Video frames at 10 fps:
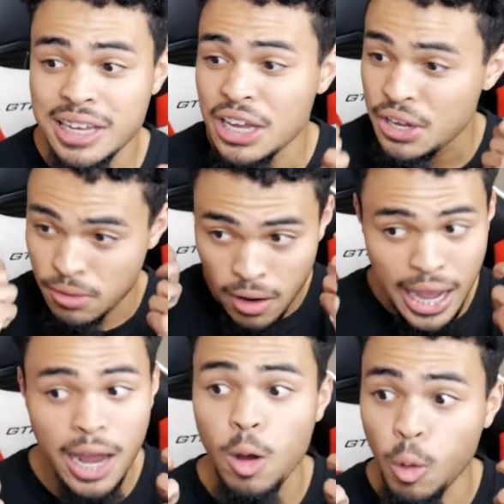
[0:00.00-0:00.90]
You know, I had
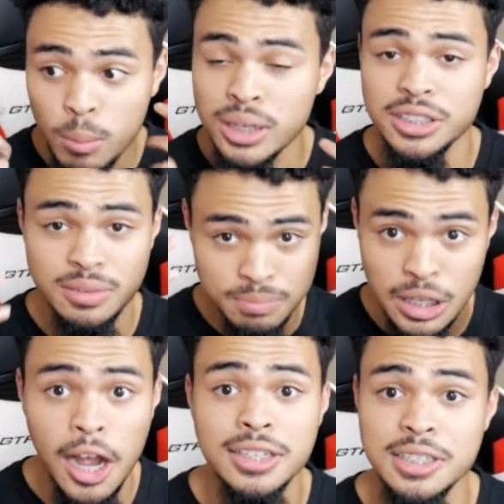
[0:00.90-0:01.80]
a whole bunch of
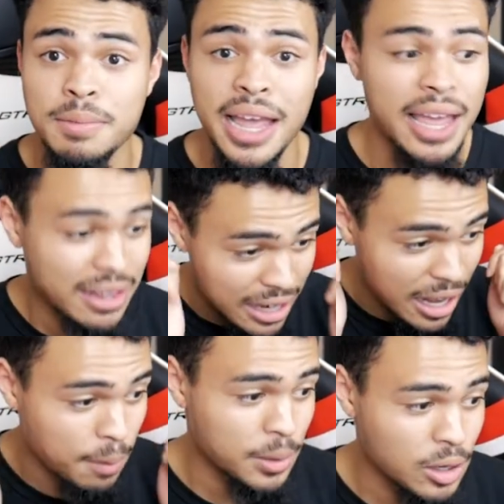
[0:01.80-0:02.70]
thoughts in my head that I'm
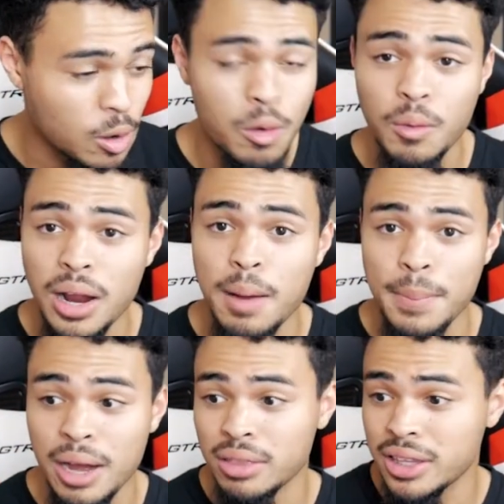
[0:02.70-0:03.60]
gonna go
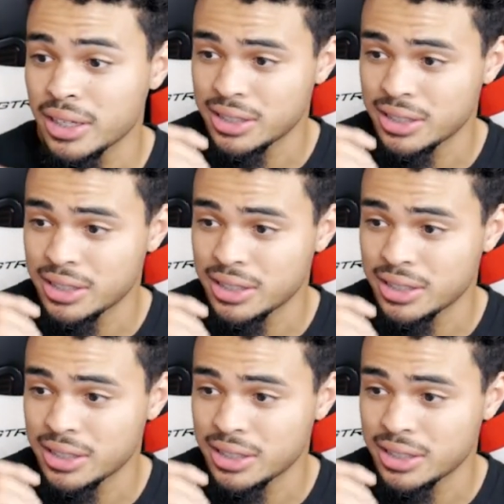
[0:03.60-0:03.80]
about this.